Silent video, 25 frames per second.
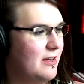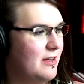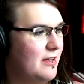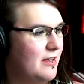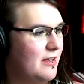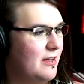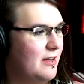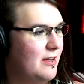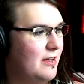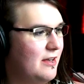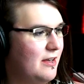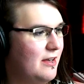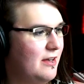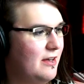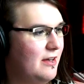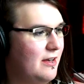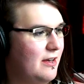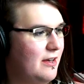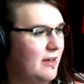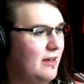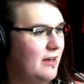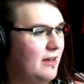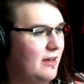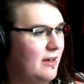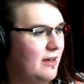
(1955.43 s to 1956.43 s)

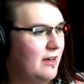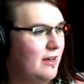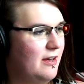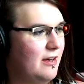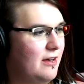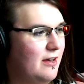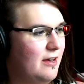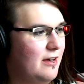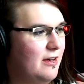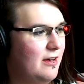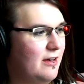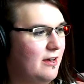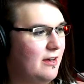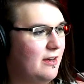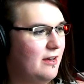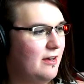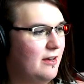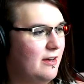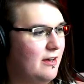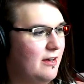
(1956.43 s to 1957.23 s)
(no one is talking)